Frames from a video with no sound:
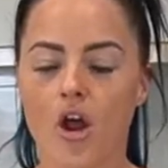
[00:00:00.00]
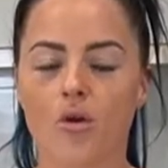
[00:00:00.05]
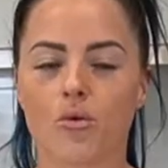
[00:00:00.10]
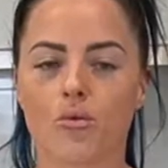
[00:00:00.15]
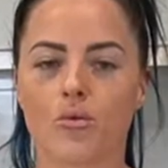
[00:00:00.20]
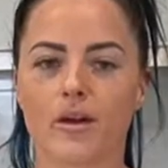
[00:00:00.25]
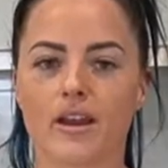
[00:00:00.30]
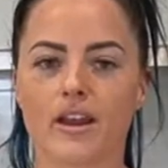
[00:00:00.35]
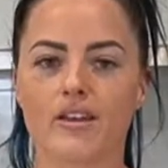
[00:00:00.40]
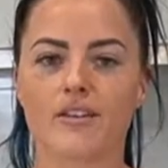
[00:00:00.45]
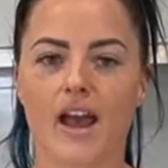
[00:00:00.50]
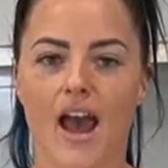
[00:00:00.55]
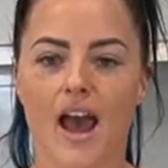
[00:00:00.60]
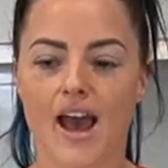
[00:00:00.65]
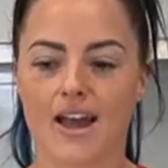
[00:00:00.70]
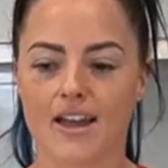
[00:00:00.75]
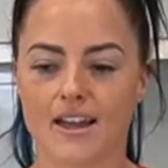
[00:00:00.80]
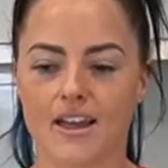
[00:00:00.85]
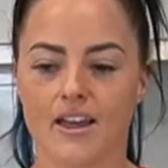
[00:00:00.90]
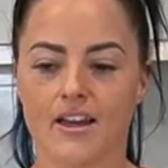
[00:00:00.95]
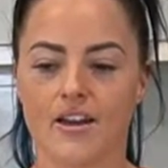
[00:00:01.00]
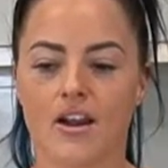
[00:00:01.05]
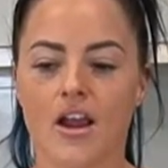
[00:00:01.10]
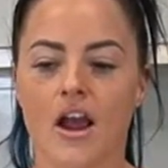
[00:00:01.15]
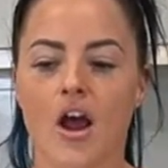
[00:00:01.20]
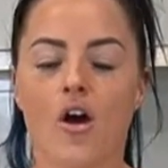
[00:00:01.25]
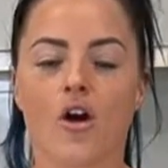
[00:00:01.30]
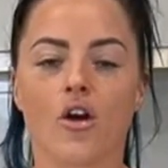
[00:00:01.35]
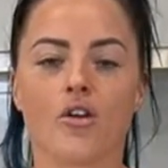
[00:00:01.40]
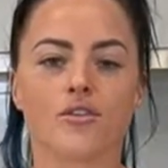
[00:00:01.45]
we've added
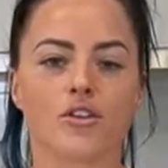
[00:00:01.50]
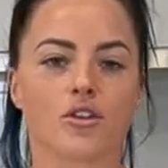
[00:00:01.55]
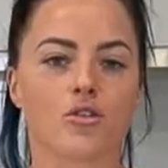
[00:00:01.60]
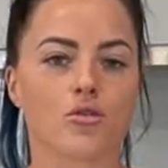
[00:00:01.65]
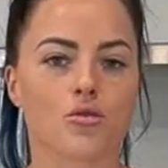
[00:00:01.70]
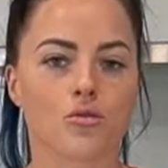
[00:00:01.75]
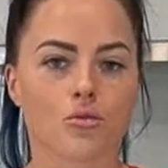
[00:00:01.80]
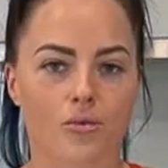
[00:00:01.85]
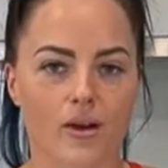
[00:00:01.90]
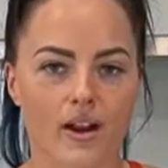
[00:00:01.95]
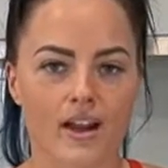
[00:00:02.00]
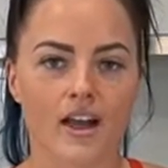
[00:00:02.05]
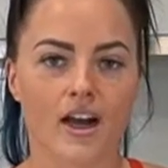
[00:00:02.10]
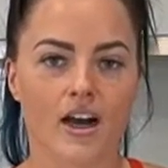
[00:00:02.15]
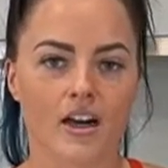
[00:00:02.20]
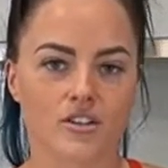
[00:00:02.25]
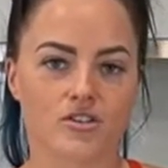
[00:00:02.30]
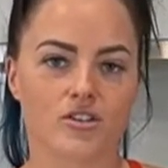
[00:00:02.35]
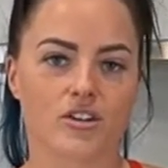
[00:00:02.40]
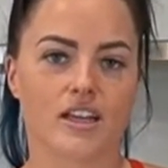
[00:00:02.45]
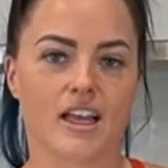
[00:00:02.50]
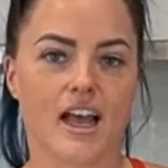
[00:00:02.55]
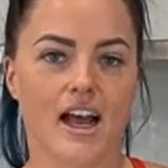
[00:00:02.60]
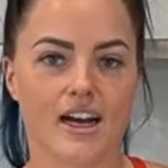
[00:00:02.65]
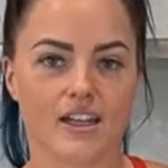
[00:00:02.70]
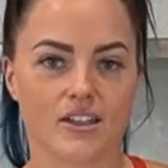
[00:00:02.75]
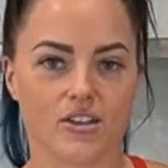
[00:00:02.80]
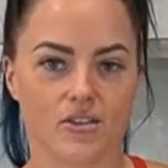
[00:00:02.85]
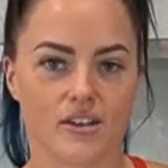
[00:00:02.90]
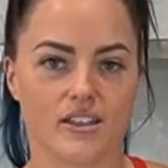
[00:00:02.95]
over 300
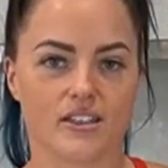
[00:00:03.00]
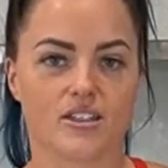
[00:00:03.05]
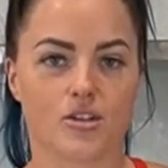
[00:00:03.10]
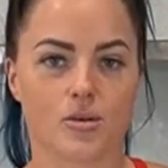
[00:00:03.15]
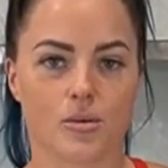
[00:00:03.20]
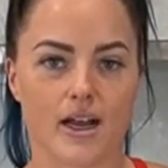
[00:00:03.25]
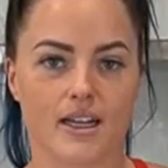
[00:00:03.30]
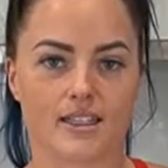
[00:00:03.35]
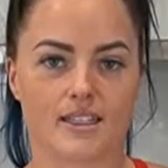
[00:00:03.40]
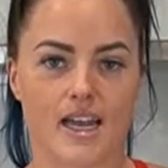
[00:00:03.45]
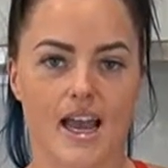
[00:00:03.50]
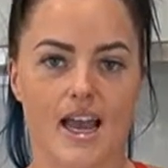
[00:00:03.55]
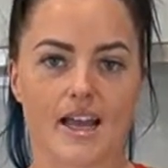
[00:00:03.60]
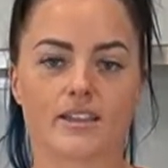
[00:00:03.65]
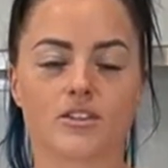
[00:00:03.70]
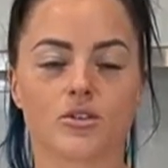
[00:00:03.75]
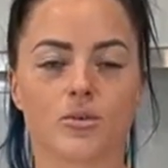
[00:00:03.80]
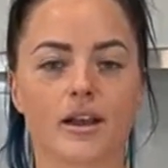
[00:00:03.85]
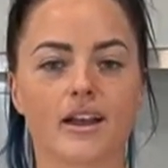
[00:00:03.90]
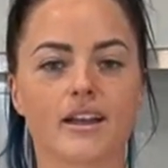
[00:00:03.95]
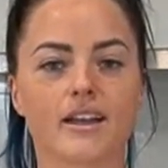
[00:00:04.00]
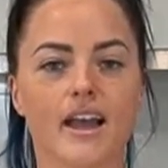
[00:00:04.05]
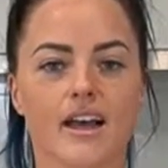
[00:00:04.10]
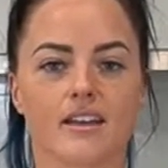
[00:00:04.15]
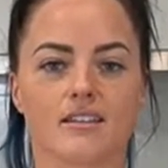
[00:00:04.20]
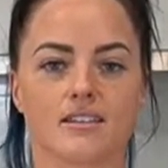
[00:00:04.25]
calories to our day. So we are now